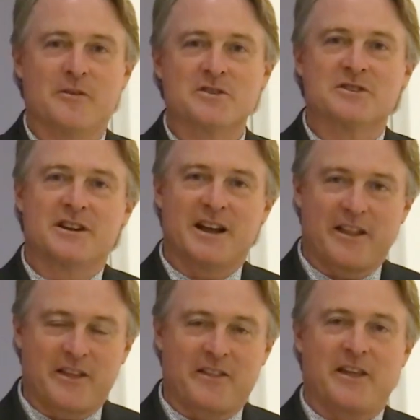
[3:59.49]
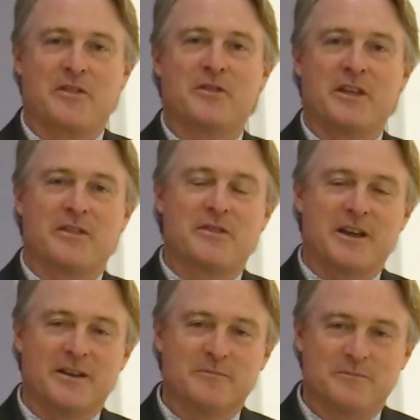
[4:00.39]
originally I think
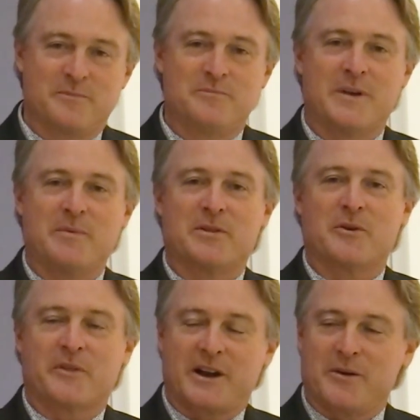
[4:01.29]
they maybe thought that